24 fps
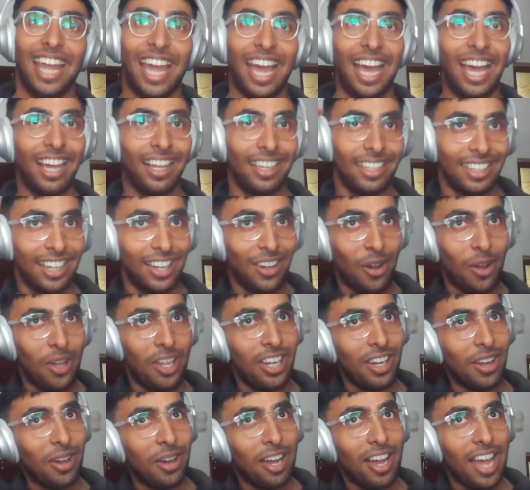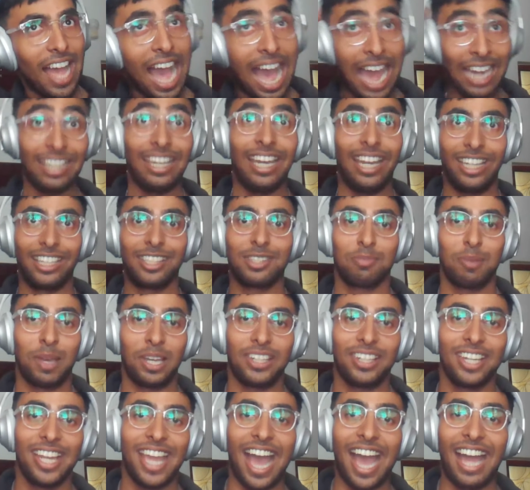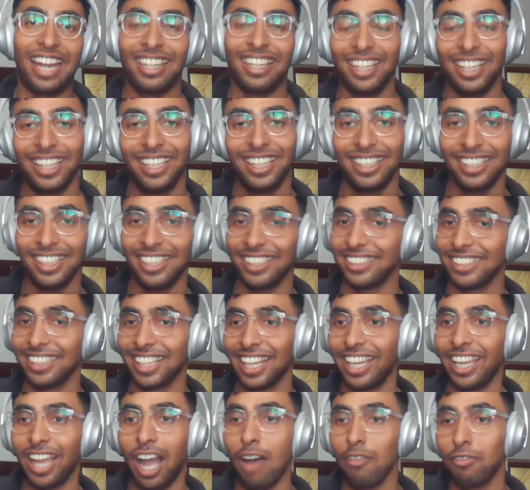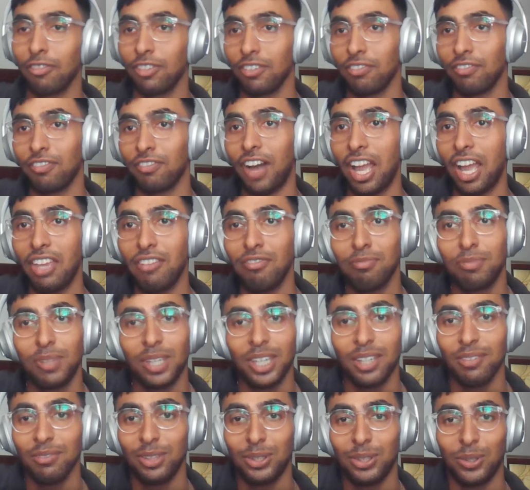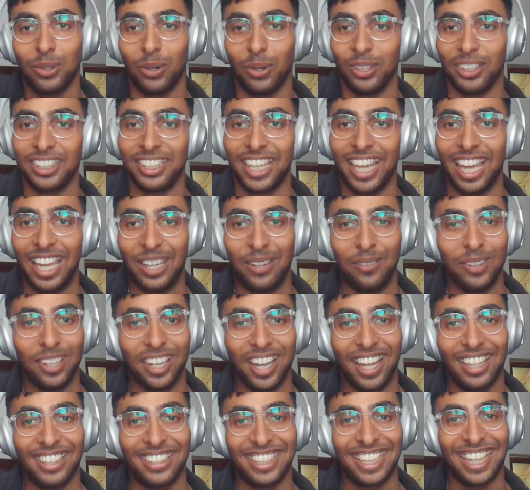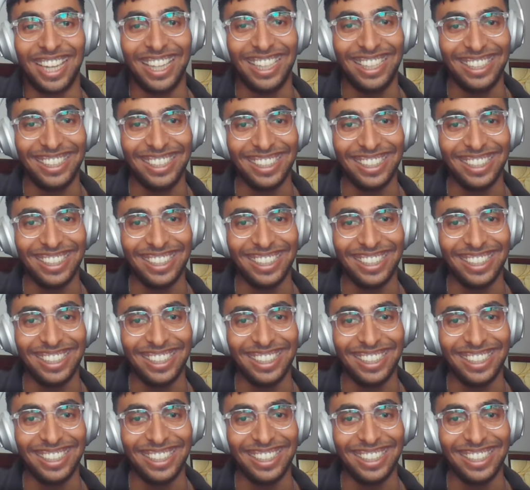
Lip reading: and in Adelaide, especially Adelaide, it's like after 5 p.m. you don't see anyone outside.